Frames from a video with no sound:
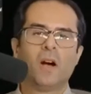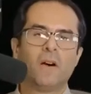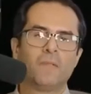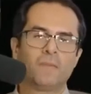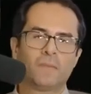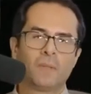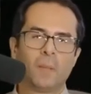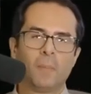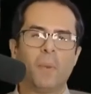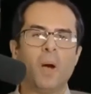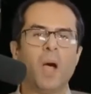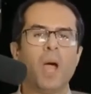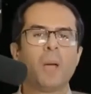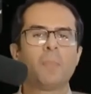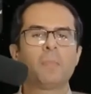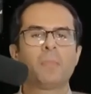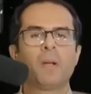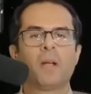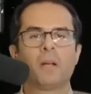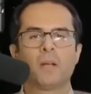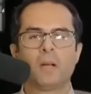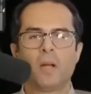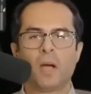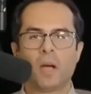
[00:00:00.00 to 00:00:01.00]
the
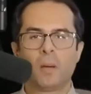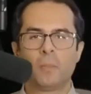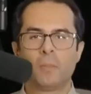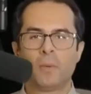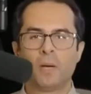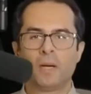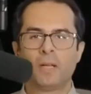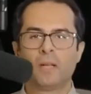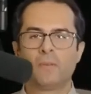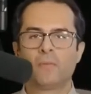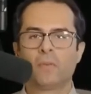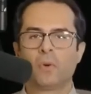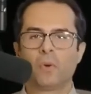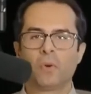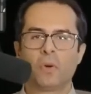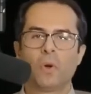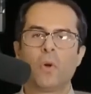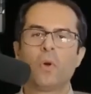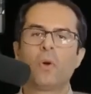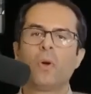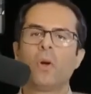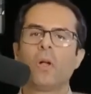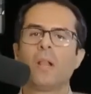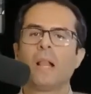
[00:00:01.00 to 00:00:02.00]
pipeline library for
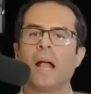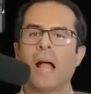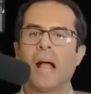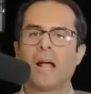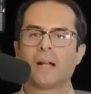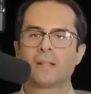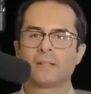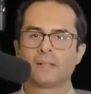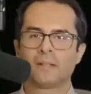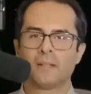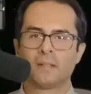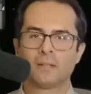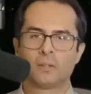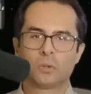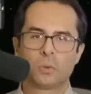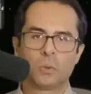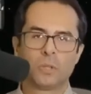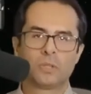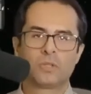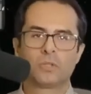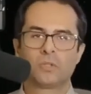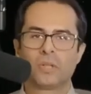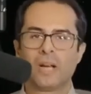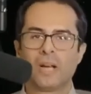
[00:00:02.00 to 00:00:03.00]
local access to
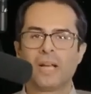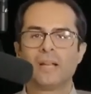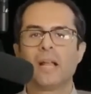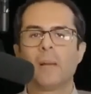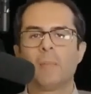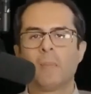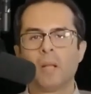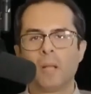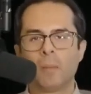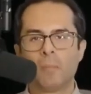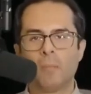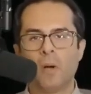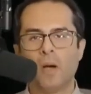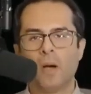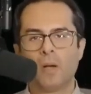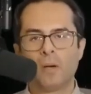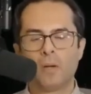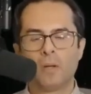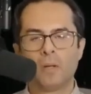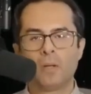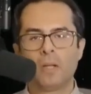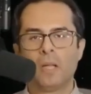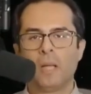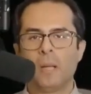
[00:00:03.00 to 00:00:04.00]
a trained ML
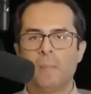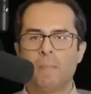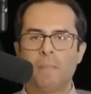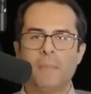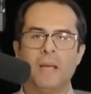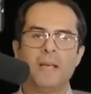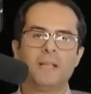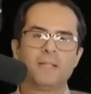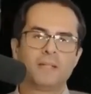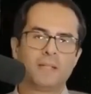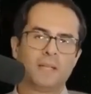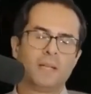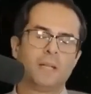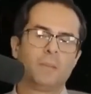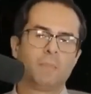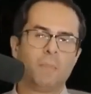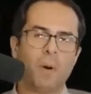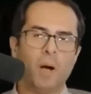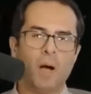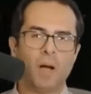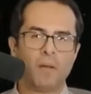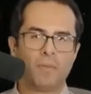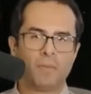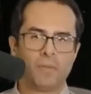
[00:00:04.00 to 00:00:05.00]
model based in
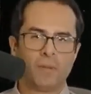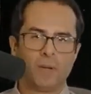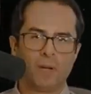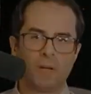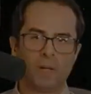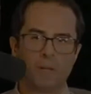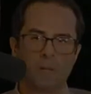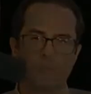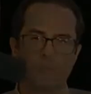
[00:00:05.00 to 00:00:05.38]
Python.